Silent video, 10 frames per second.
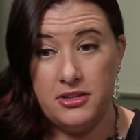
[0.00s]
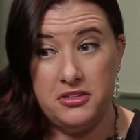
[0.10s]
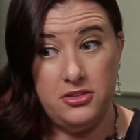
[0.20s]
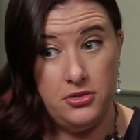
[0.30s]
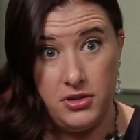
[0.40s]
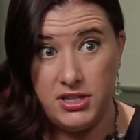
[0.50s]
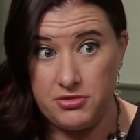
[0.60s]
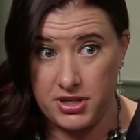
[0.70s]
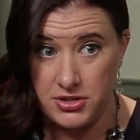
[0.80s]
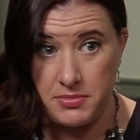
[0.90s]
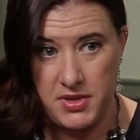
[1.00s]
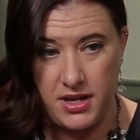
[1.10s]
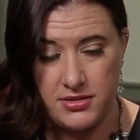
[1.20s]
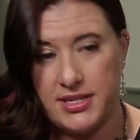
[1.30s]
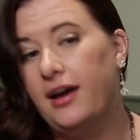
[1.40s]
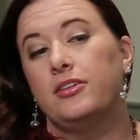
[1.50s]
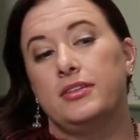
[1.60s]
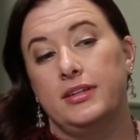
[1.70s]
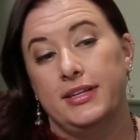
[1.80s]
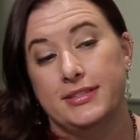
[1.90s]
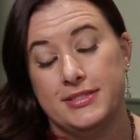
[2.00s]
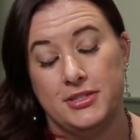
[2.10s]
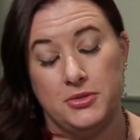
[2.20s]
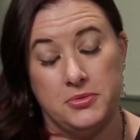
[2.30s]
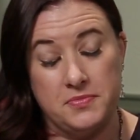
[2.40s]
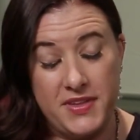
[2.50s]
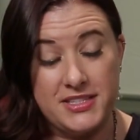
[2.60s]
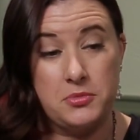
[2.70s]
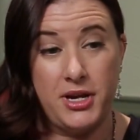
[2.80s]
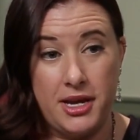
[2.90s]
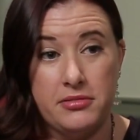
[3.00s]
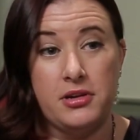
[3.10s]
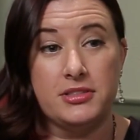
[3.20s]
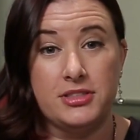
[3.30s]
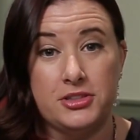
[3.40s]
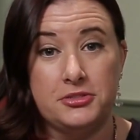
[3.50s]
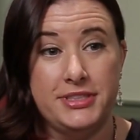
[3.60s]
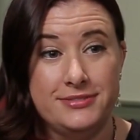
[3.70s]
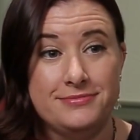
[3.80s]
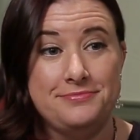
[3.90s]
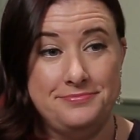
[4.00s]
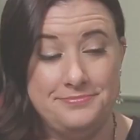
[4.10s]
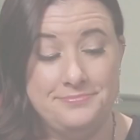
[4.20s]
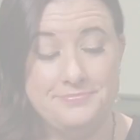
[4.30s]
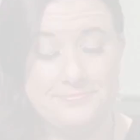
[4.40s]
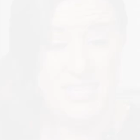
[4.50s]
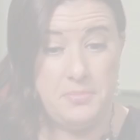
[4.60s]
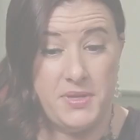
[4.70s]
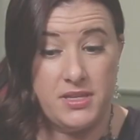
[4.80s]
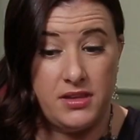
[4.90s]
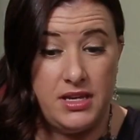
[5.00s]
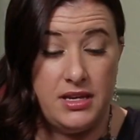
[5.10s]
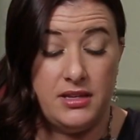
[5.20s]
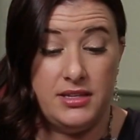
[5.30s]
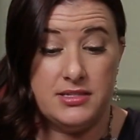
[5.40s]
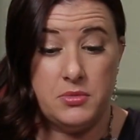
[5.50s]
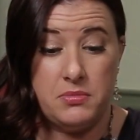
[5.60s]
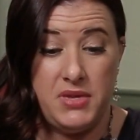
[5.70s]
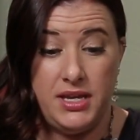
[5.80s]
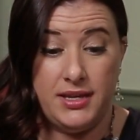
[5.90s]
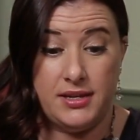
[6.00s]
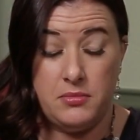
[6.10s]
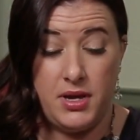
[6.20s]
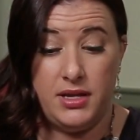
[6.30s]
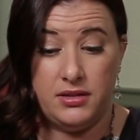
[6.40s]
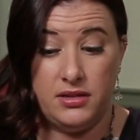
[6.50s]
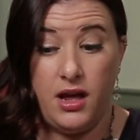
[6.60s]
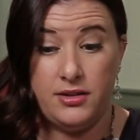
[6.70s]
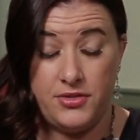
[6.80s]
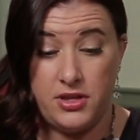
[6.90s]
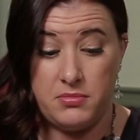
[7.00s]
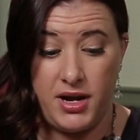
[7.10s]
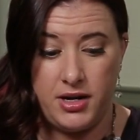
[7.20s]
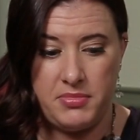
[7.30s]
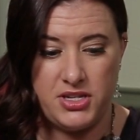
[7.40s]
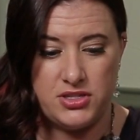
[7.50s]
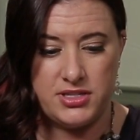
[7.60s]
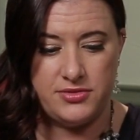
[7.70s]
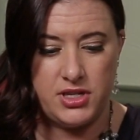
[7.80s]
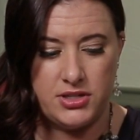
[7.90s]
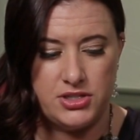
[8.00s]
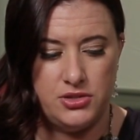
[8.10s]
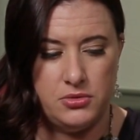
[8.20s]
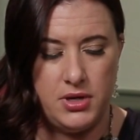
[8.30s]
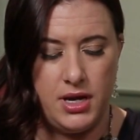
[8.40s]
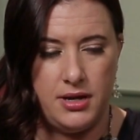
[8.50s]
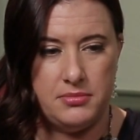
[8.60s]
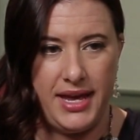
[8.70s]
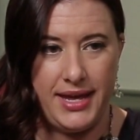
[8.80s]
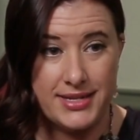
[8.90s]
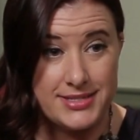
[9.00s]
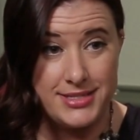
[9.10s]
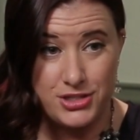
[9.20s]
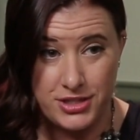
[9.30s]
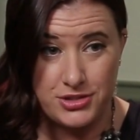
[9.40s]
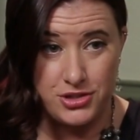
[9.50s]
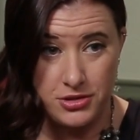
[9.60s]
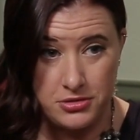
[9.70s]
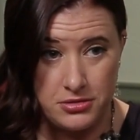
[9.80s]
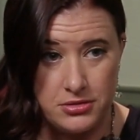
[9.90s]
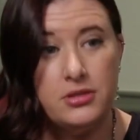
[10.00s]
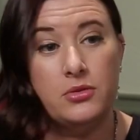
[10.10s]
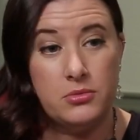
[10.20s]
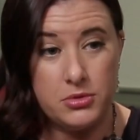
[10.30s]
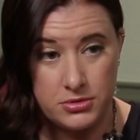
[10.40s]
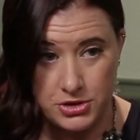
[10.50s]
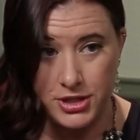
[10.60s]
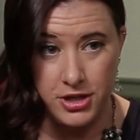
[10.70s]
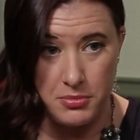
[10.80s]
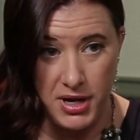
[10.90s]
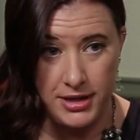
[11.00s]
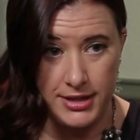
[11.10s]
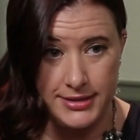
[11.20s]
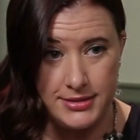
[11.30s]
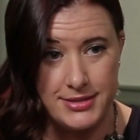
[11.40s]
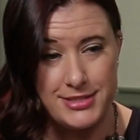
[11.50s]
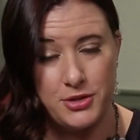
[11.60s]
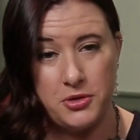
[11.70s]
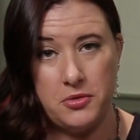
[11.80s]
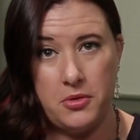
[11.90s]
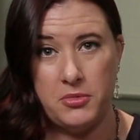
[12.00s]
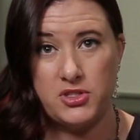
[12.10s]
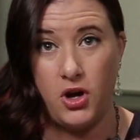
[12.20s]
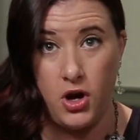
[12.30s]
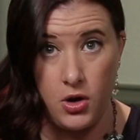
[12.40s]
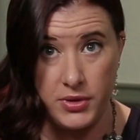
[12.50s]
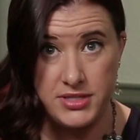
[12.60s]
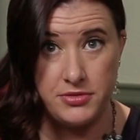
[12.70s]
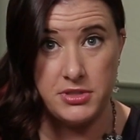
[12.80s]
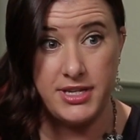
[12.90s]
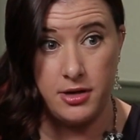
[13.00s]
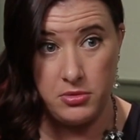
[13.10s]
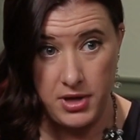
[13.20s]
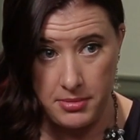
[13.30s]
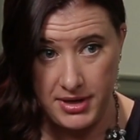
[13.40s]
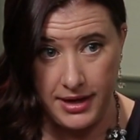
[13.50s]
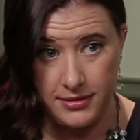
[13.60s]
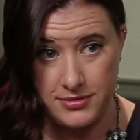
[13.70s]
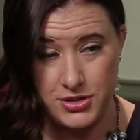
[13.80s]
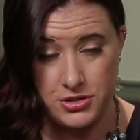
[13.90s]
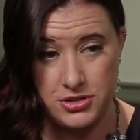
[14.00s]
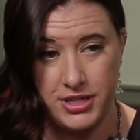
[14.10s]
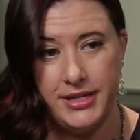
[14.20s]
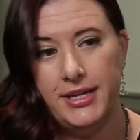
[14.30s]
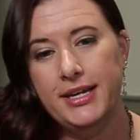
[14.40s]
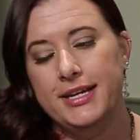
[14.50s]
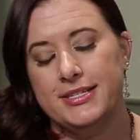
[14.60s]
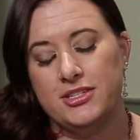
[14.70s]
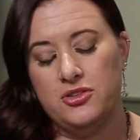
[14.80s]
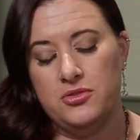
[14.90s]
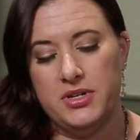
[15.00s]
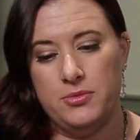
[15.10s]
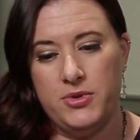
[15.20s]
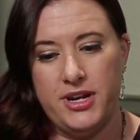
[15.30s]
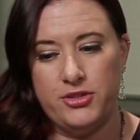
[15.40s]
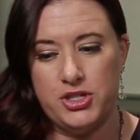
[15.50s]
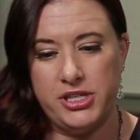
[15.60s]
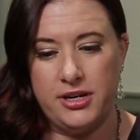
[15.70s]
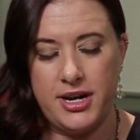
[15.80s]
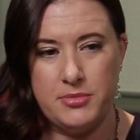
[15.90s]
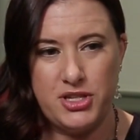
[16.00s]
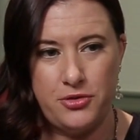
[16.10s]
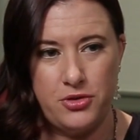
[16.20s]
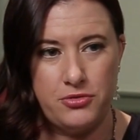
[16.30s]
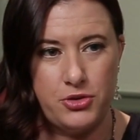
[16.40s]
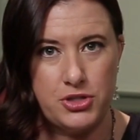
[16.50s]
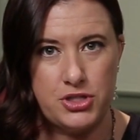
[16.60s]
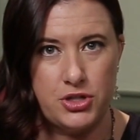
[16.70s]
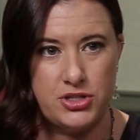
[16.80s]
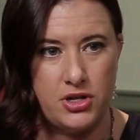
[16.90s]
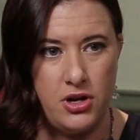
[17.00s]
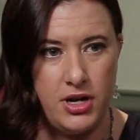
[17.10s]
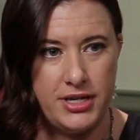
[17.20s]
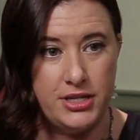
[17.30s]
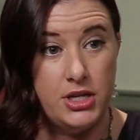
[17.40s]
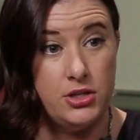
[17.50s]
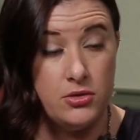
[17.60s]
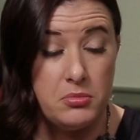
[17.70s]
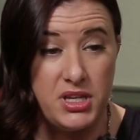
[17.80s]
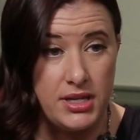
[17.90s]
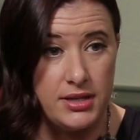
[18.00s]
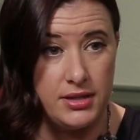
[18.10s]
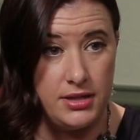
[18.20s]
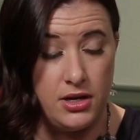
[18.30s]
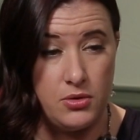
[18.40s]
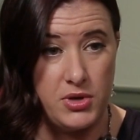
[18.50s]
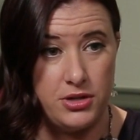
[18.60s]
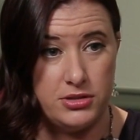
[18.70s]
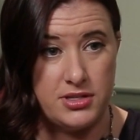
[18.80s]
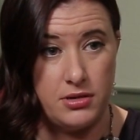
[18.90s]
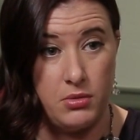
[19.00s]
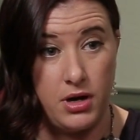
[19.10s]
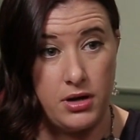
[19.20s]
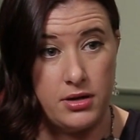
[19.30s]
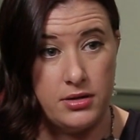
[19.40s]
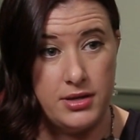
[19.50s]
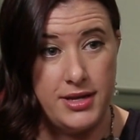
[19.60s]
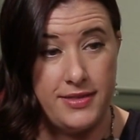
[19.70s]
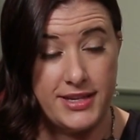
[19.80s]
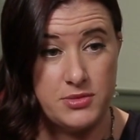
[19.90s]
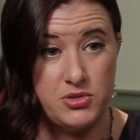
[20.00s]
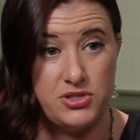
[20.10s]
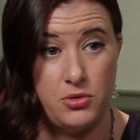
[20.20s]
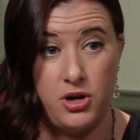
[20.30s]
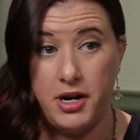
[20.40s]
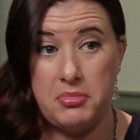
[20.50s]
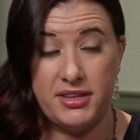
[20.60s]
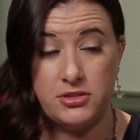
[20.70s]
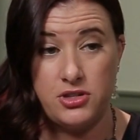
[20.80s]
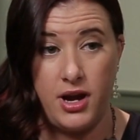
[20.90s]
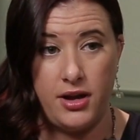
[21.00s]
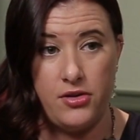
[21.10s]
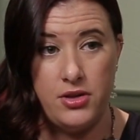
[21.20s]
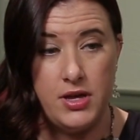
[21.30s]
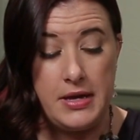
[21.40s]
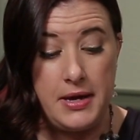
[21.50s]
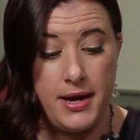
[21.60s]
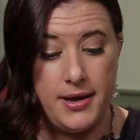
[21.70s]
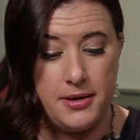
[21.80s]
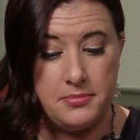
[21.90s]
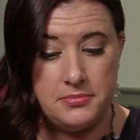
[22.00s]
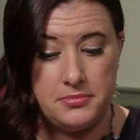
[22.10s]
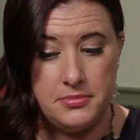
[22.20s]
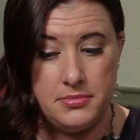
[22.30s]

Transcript: You need to figure something else out. And so that's when I came across Dr. Reed. Typically, at least with me and a lot of other migraine patients I've talked to, anesthesia in general will trigger a migraine, and so you almost always feel terrible coming out of the surgery. So whenever Share comes over and first turns it on, you immediately know whether it's going to work, and that's what's so great about the trial. And